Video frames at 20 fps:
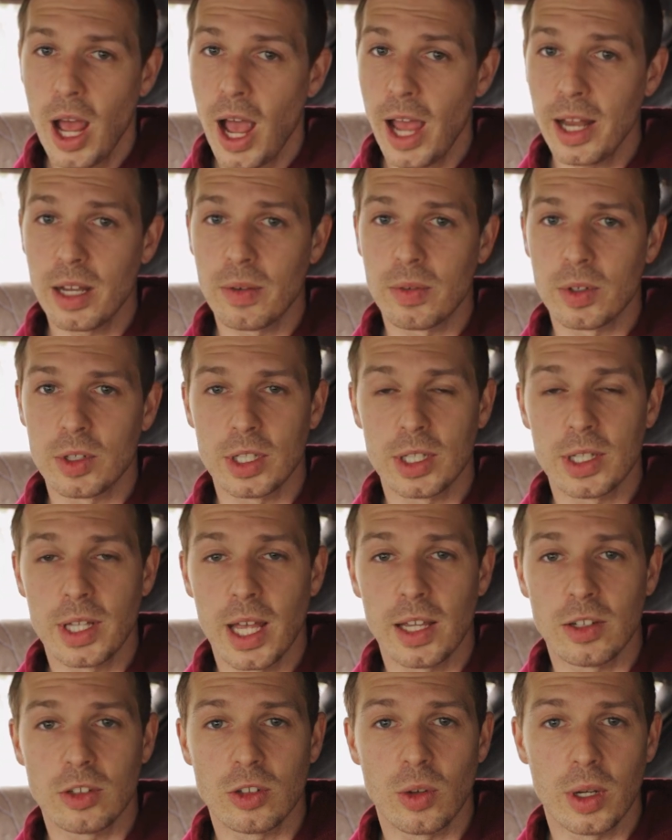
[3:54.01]
I never did
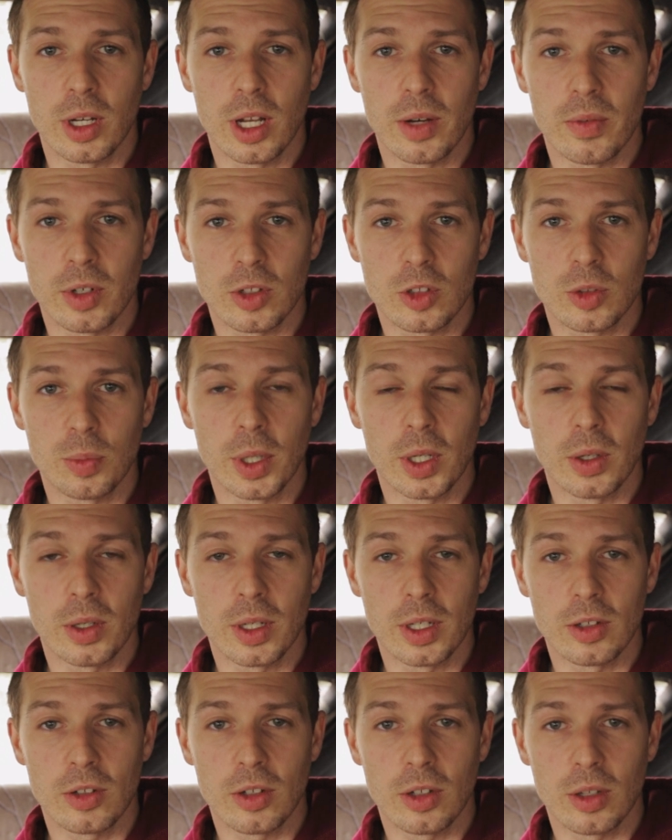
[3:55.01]
that, so I never
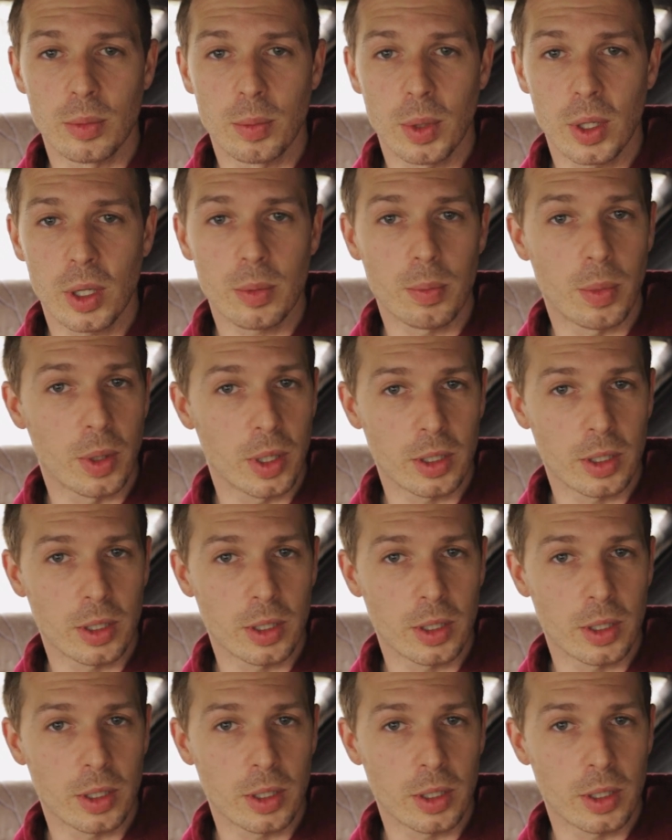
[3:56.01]
experienced the bug,